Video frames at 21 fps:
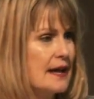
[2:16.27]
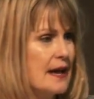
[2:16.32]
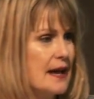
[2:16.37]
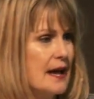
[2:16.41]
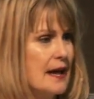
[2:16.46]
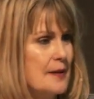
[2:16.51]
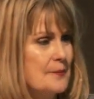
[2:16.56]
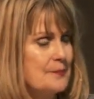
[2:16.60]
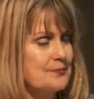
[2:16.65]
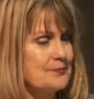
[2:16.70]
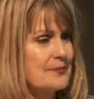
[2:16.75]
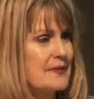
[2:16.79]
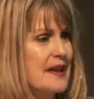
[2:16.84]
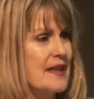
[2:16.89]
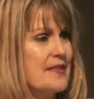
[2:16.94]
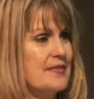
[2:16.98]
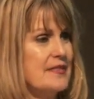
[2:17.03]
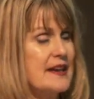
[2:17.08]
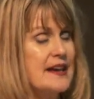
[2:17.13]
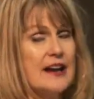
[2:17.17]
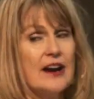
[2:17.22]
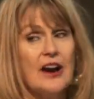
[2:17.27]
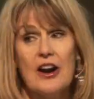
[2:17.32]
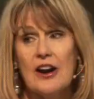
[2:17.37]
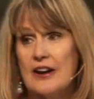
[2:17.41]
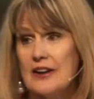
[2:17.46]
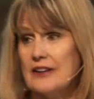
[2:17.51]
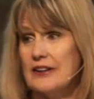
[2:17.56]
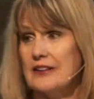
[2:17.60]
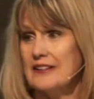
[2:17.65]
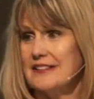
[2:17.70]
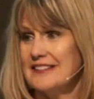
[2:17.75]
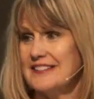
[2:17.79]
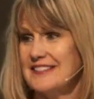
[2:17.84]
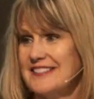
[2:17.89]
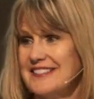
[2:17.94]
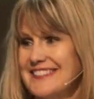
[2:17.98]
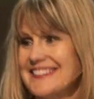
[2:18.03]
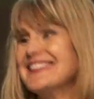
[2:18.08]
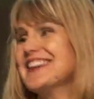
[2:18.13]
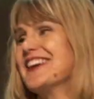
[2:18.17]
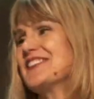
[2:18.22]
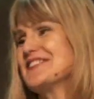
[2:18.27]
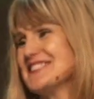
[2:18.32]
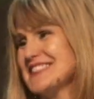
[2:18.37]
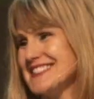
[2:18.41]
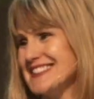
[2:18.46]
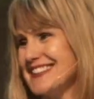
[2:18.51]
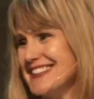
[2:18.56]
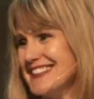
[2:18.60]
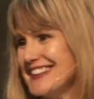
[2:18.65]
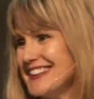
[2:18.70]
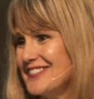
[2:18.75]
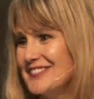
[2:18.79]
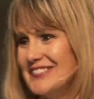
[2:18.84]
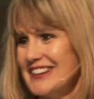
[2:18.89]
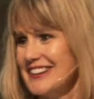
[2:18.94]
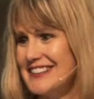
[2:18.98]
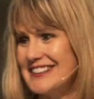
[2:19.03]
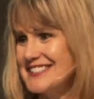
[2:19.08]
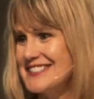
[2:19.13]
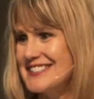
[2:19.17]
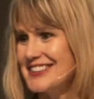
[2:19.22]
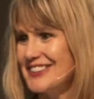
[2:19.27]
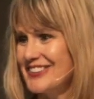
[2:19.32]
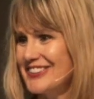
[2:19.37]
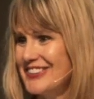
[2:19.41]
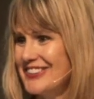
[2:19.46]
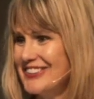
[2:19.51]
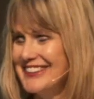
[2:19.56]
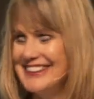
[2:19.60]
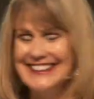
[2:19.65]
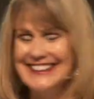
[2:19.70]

um, and they are no, I'm just kidding. I'm not going to tell you.